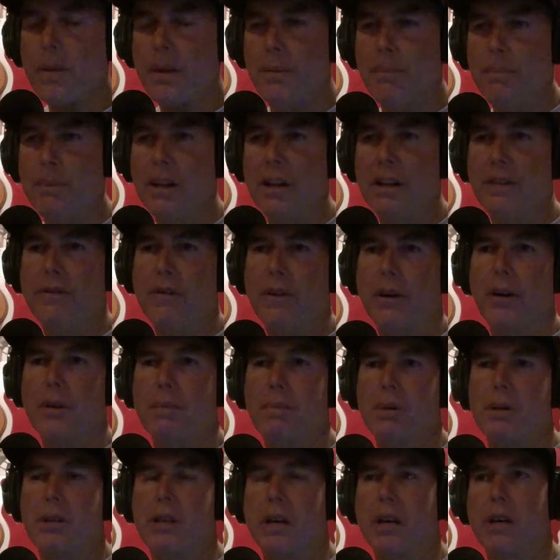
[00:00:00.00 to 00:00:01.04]
Being very
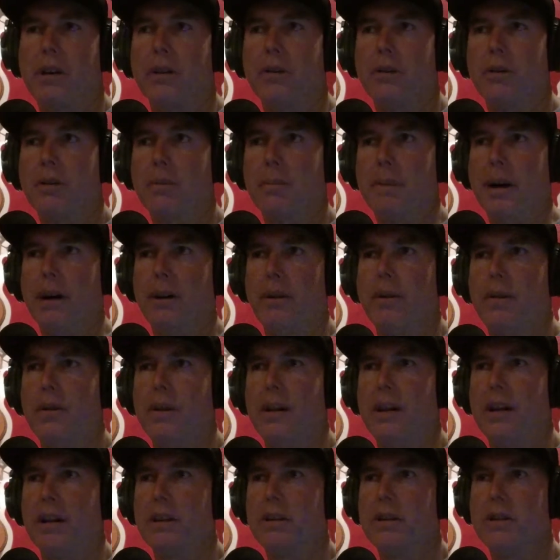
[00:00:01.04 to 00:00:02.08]
particular about
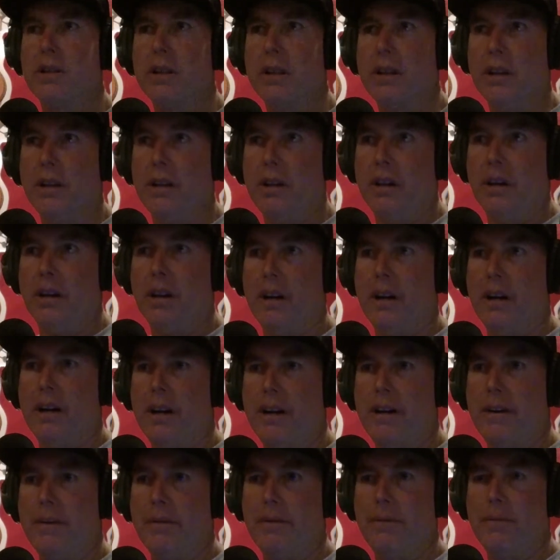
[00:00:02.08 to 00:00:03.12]
things,
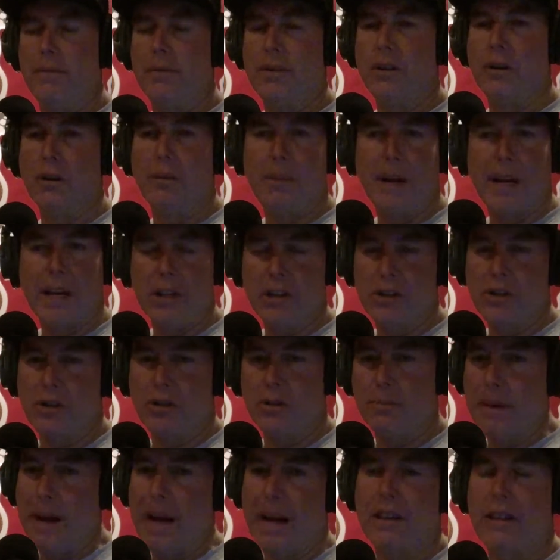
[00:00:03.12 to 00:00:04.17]
making sure
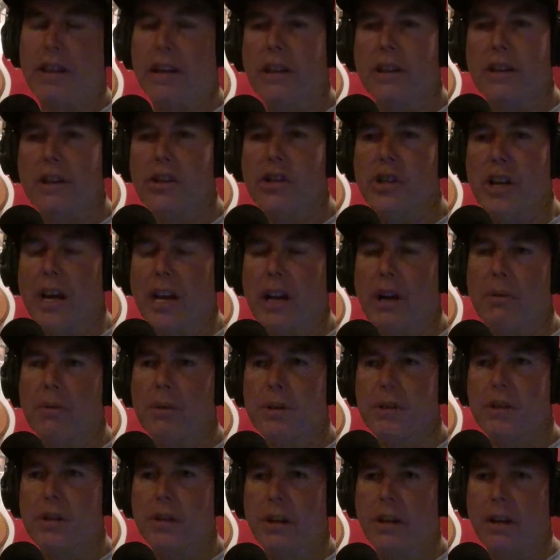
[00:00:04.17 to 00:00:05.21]
back then the jetting
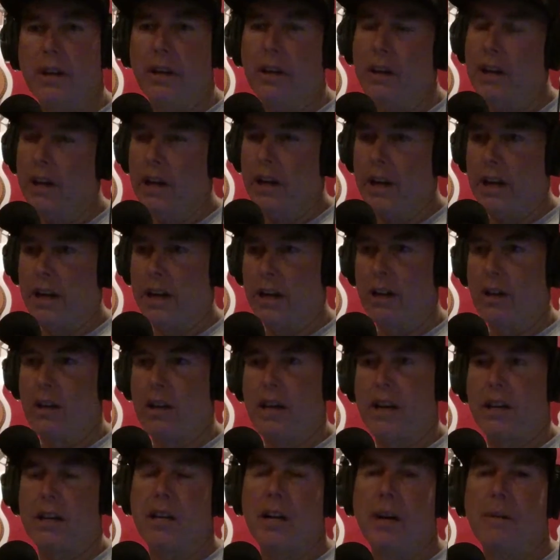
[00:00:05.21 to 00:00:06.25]
was good. And a
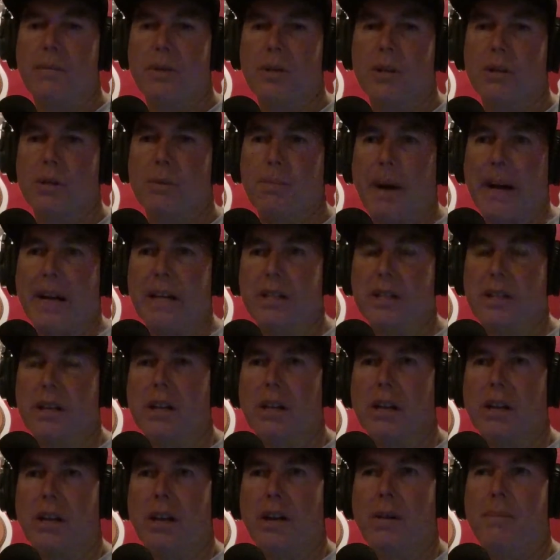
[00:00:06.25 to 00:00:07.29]
lot of times those bikes
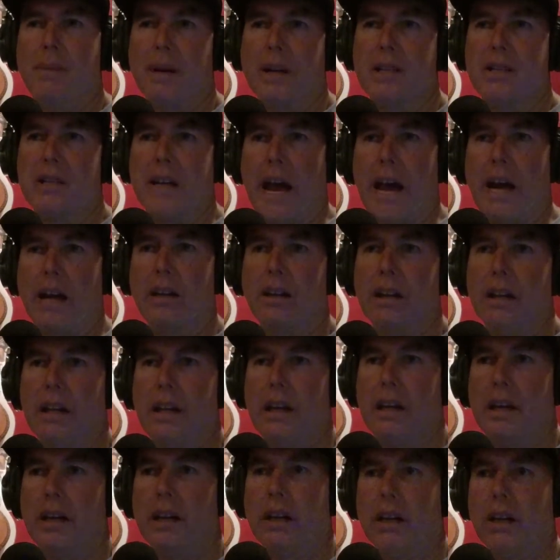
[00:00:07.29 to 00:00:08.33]
didn't come
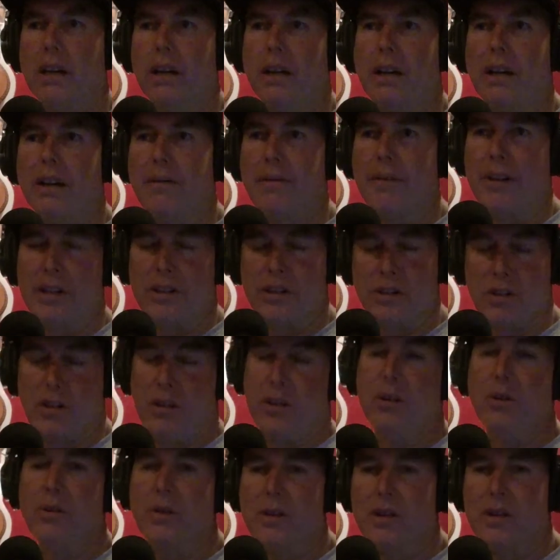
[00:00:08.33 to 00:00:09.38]
exactly as
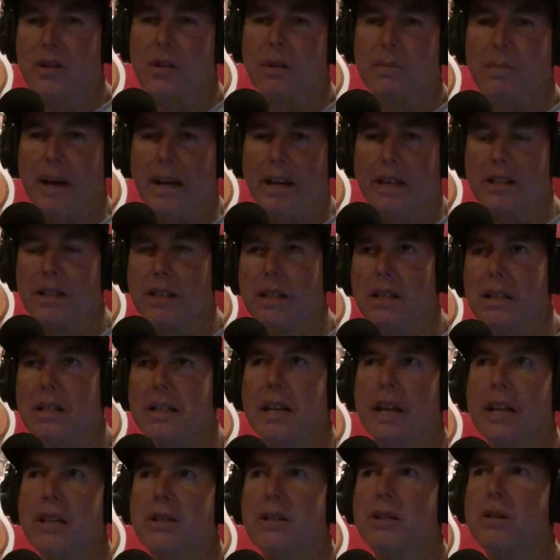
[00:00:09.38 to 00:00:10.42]
tuned as the bikes these
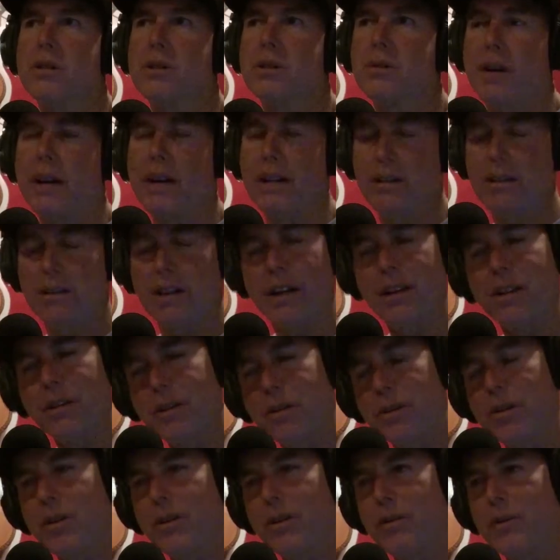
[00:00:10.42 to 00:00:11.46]
days do. So I
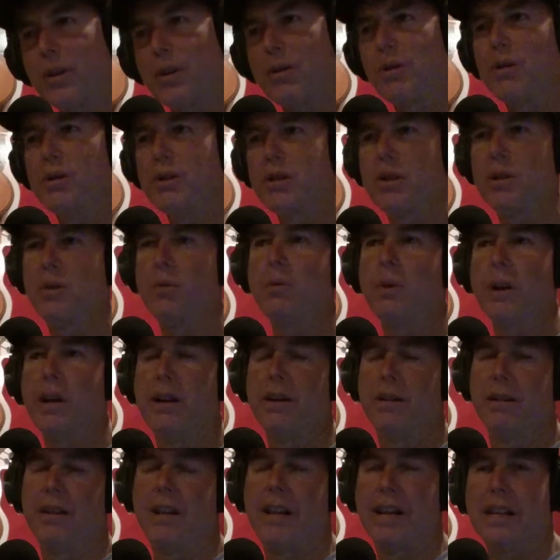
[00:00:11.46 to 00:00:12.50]
learned over the course of the year what
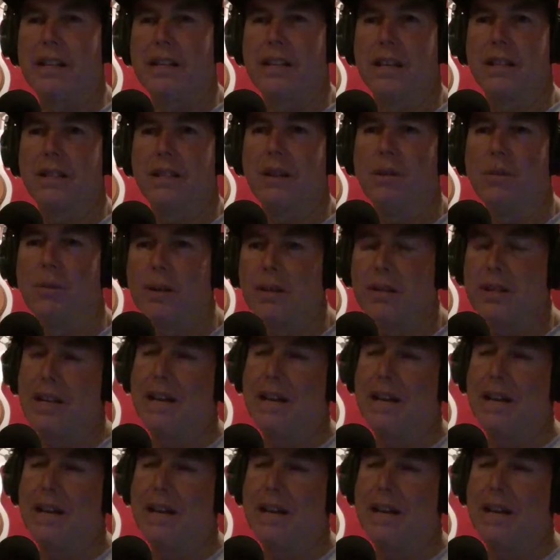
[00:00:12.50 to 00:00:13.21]
testing was.